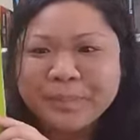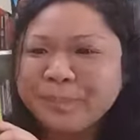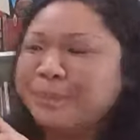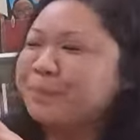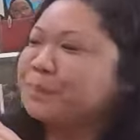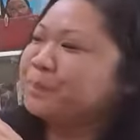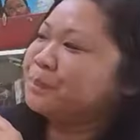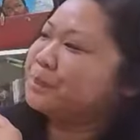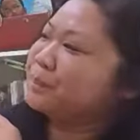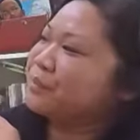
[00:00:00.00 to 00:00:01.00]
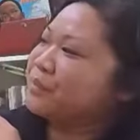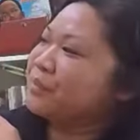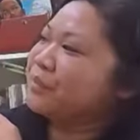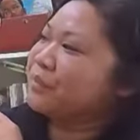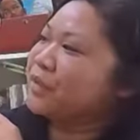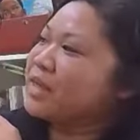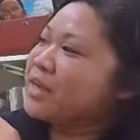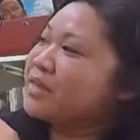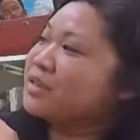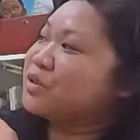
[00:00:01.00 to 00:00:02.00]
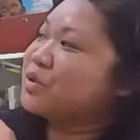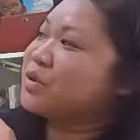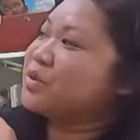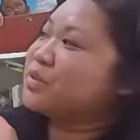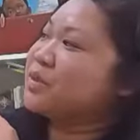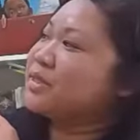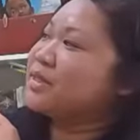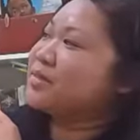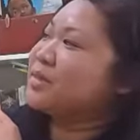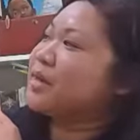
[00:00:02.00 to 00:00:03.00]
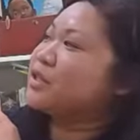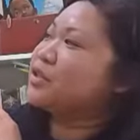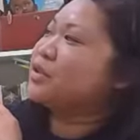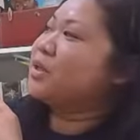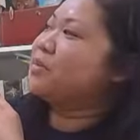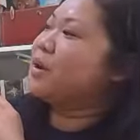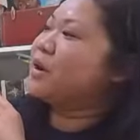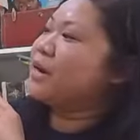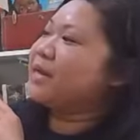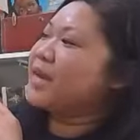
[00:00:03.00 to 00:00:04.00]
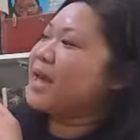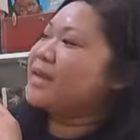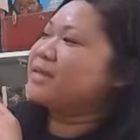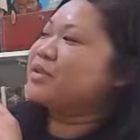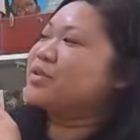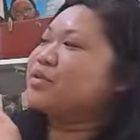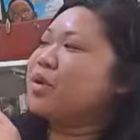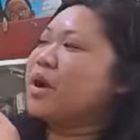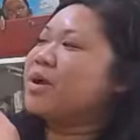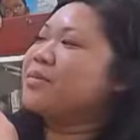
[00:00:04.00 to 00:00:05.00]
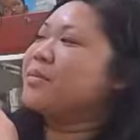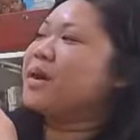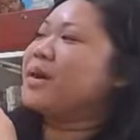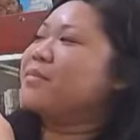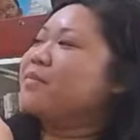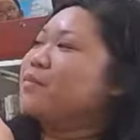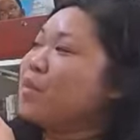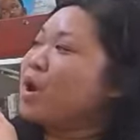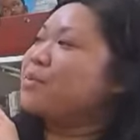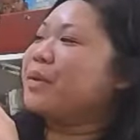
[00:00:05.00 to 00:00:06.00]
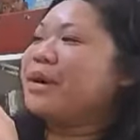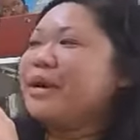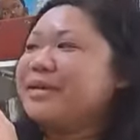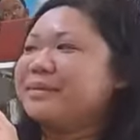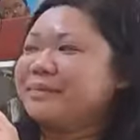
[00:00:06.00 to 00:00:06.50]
The story was written by Judi, Barrett, and drawn by Barrett.